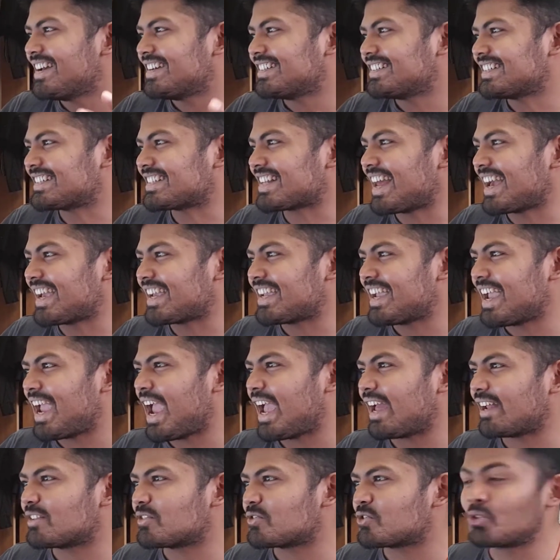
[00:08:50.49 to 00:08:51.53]
It's like,
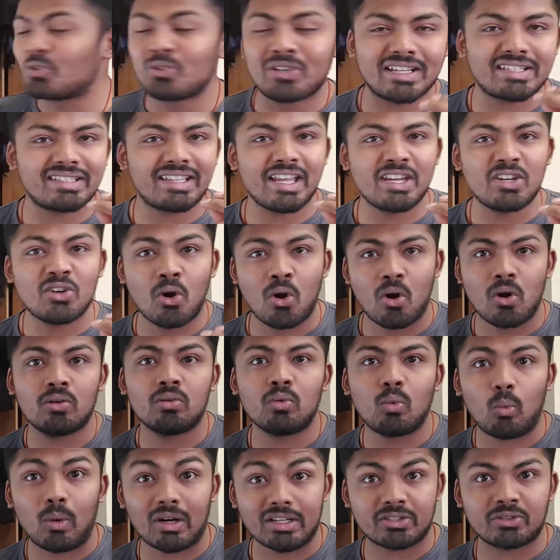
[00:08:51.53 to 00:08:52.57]
soon as they
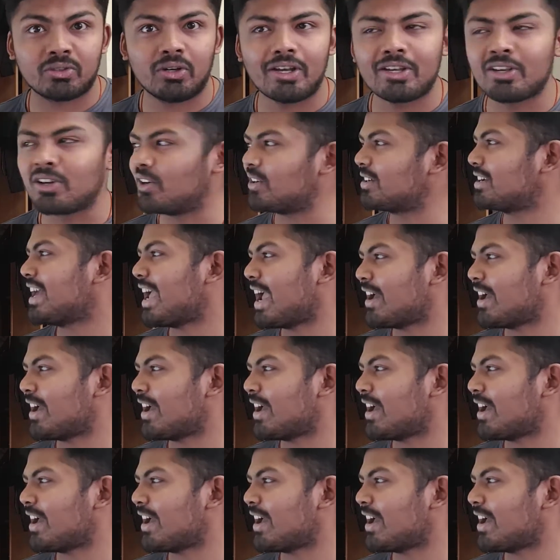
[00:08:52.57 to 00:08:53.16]
know what's going on,